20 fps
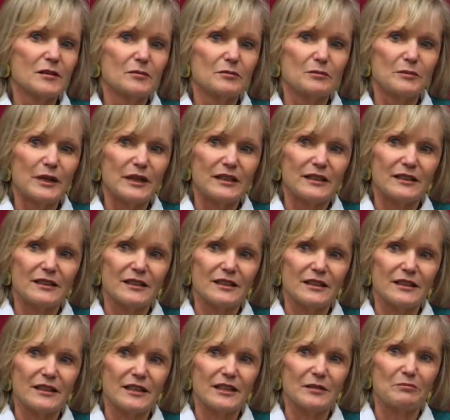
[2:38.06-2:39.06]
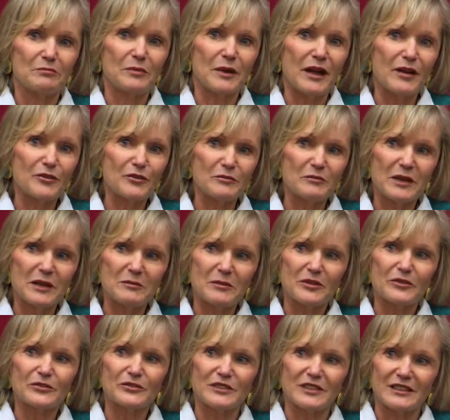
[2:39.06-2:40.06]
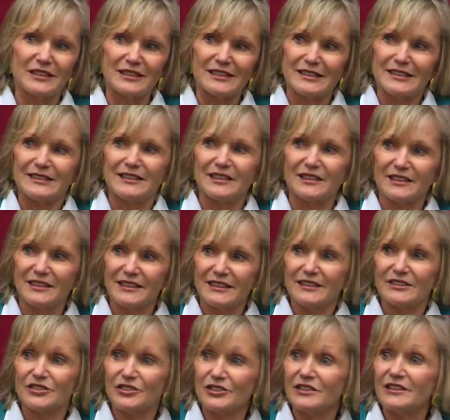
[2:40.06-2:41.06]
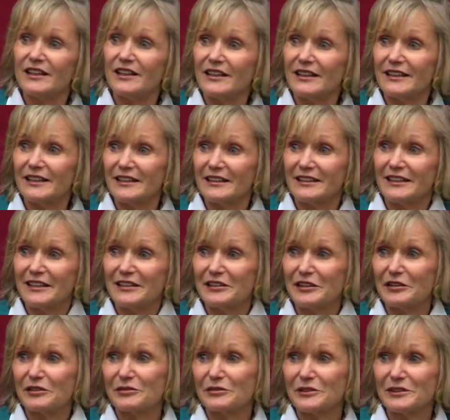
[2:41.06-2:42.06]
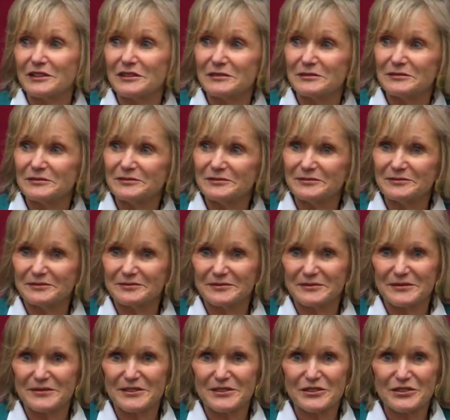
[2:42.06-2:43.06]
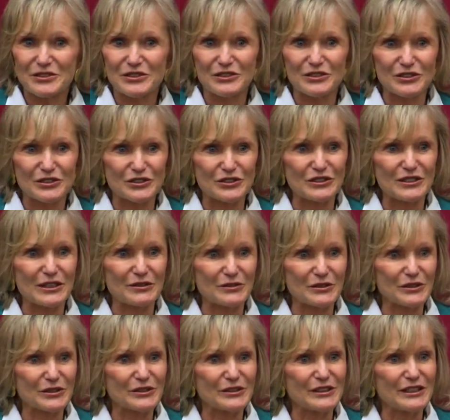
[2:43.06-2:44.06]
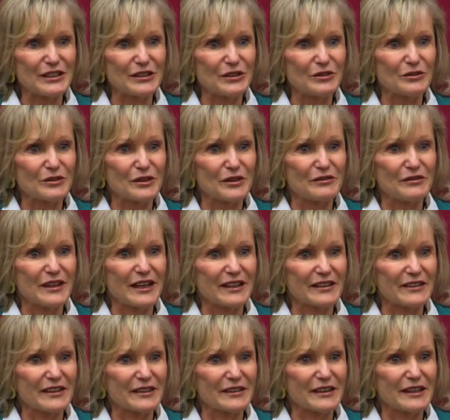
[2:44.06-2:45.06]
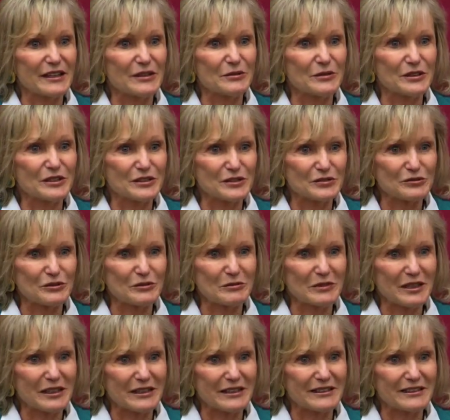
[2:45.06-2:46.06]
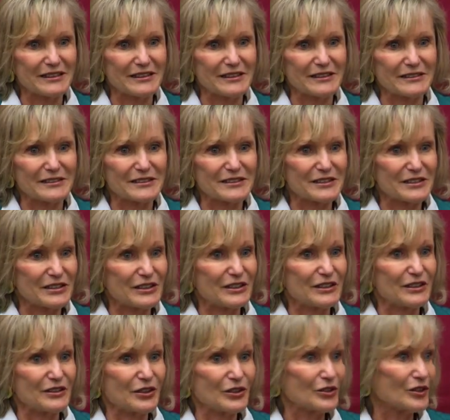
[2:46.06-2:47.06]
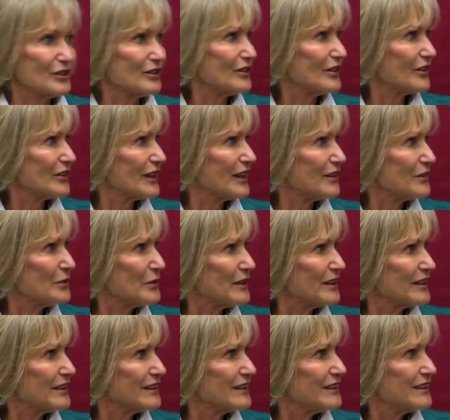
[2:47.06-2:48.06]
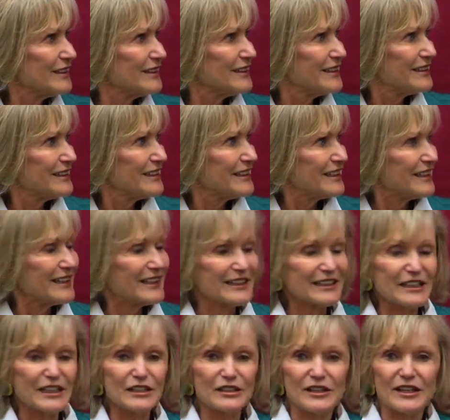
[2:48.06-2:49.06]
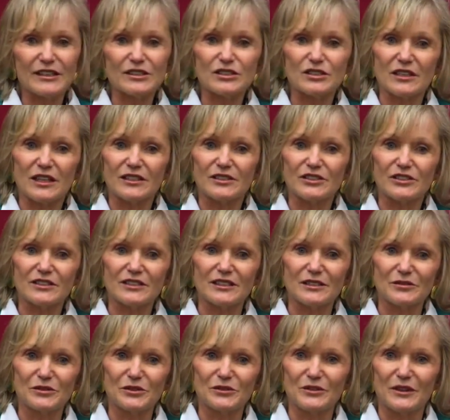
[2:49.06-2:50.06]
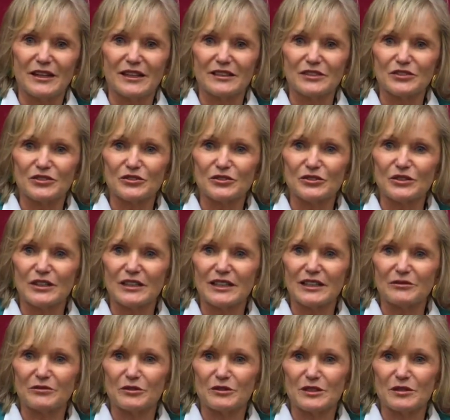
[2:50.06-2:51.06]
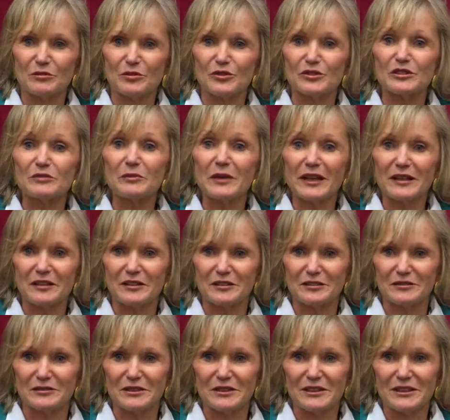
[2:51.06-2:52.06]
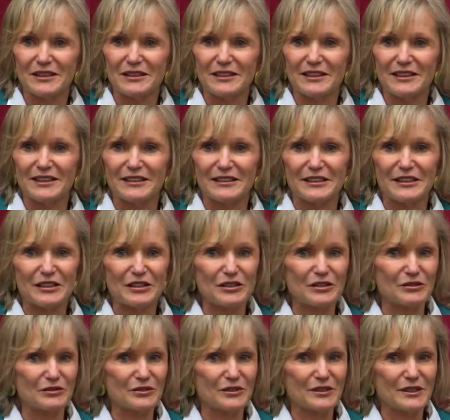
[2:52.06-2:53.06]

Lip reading: But it bothered my mother to the day she died at 93. She just never could get over the fact that they would discriminate against a girl that way. And I just give you that so you can have some perspective on how